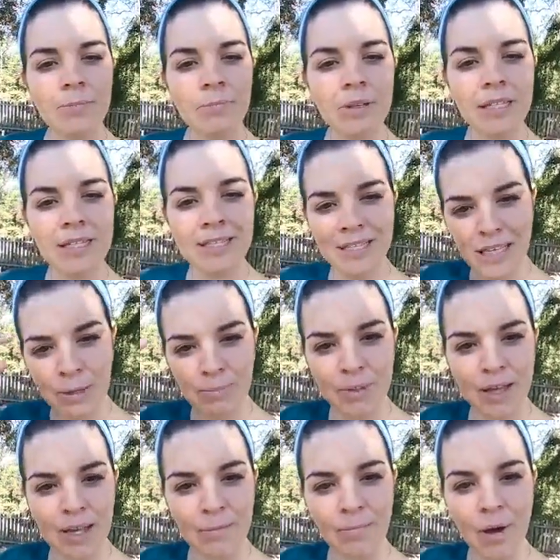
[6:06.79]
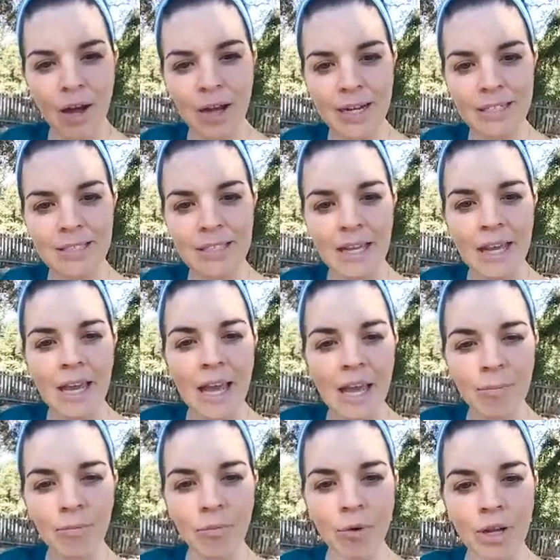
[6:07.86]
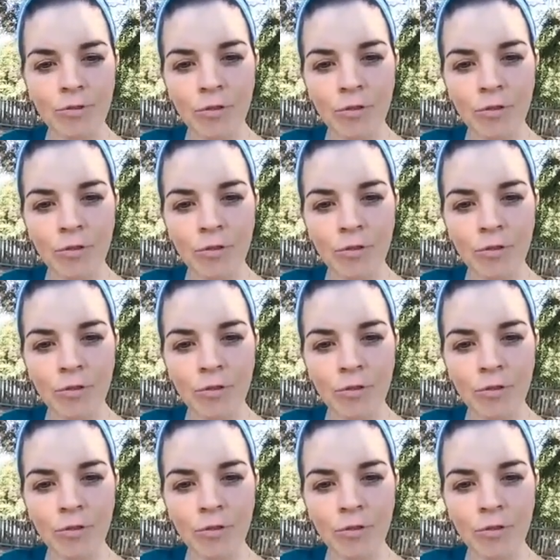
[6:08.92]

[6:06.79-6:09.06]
please keep that in mind and pray